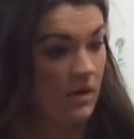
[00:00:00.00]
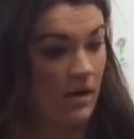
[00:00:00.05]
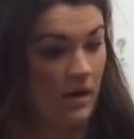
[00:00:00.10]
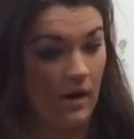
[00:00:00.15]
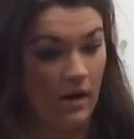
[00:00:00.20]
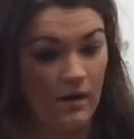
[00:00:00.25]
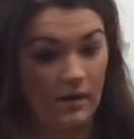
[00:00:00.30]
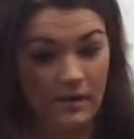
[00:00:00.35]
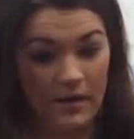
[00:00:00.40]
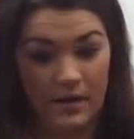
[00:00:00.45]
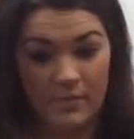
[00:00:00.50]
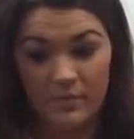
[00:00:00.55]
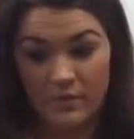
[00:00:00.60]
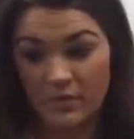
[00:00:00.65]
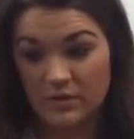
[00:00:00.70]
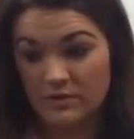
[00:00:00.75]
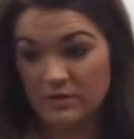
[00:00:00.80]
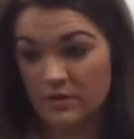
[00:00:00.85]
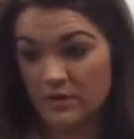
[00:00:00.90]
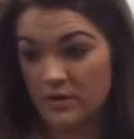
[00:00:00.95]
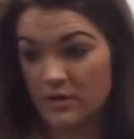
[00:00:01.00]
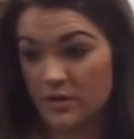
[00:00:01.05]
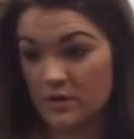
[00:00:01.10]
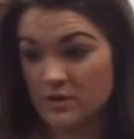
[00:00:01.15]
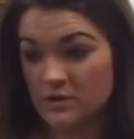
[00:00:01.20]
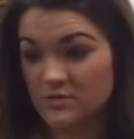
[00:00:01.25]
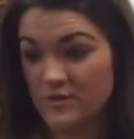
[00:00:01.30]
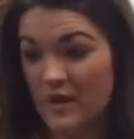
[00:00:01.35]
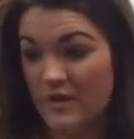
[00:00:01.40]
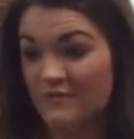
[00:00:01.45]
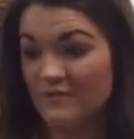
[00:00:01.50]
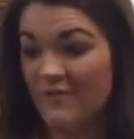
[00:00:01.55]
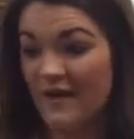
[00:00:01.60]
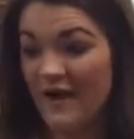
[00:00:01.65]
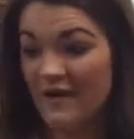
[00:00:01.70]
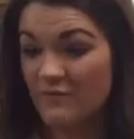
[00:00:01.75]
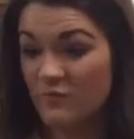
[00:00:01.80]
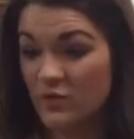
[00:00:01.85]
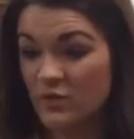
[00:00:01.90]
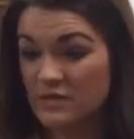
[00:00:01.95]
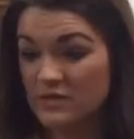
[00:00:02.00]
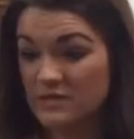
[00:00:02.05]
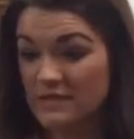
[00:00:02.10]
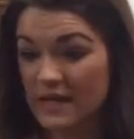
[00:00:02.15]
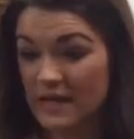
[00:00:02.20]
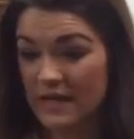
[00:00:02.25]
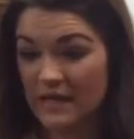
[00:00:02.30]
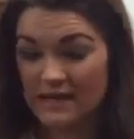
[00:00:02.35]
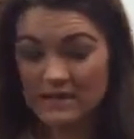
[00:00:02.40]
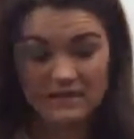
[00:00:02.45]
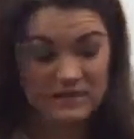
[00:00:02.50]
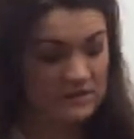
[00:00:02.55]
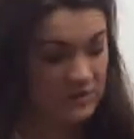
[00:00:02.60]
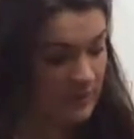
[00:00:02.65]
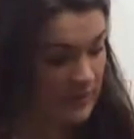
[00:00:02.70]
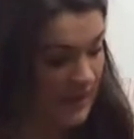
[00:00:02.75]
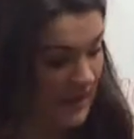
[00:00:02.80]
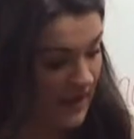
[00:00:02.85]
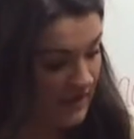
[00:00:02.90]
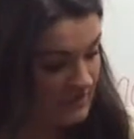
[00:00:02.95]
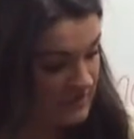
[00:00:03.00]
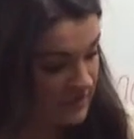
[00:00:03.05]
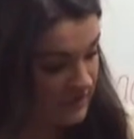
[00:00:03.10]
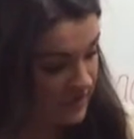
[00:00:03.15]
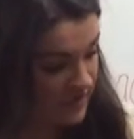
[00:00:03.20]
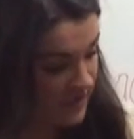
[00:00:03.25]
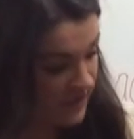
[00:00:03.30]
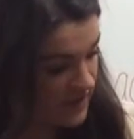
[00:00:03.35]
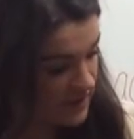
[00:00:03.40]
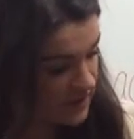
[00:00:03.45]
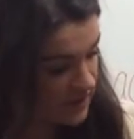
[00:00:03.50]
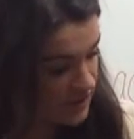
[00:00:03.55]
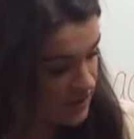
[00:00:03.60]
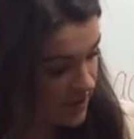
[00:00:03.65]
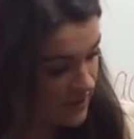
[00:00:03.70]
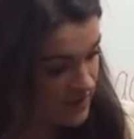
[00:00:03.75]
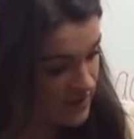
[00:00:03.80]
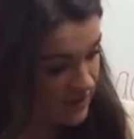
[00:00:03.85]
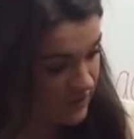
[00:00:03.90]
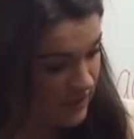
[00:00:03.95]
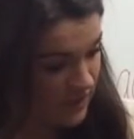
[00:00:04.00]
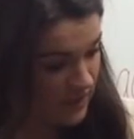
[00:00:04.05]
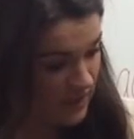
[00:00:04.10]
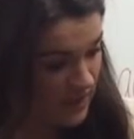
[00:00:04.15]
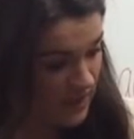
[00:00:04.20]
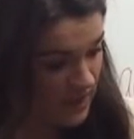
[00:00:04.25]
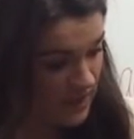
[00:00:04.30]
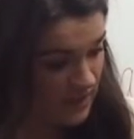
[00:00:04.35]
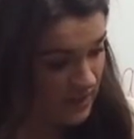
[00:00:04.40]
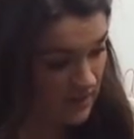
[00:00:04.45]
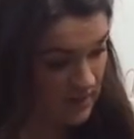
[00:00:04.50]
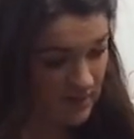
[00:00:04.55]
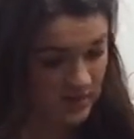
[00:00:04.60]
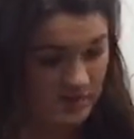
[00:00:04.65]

All right, boys and girls, about 5 more seconds. Do we have some character traits that we think?